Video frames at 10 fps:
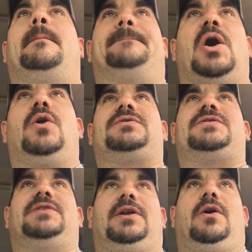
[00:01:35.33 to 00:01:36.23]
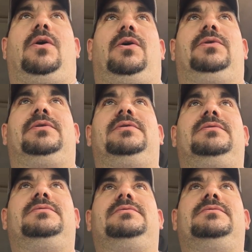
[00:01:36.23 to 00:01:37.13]
bolts that hold
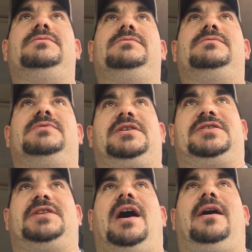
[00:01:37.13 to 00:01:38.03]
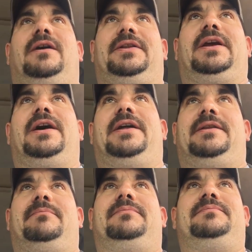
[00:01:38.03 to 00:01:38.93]
the stock on the gun,
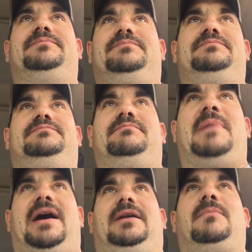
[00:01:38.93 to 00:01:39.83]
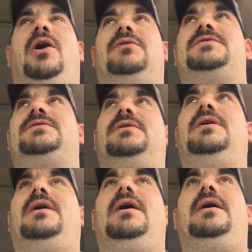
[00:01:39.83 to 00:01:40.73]
the mounting bolts.
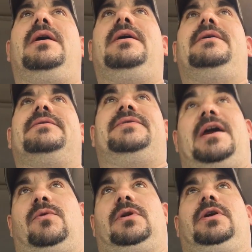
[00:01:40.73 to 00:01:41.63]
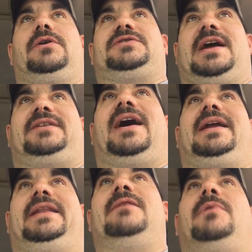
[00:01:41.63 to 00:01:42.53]
They were loose. I
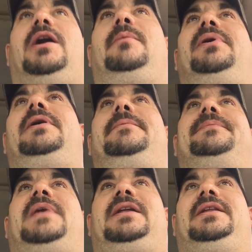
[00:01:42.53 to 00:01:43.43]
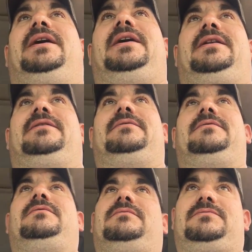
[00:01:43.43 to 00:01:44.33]
tightened them up, and then
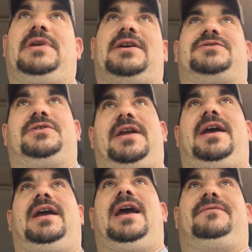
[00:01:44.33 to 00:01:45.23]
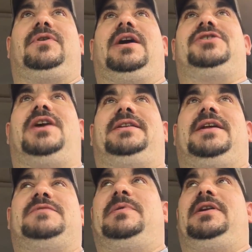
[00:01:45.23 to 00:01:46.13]
yesterday after I shot
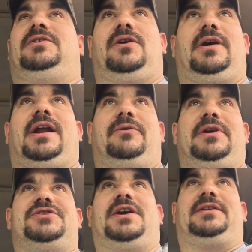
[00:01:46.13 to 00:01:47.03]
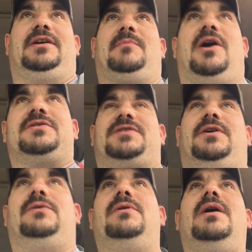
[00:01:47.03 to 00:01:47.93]
that spinning target, I rechecked them
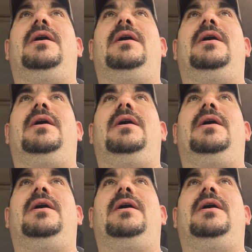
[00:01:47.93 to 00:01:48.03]
also.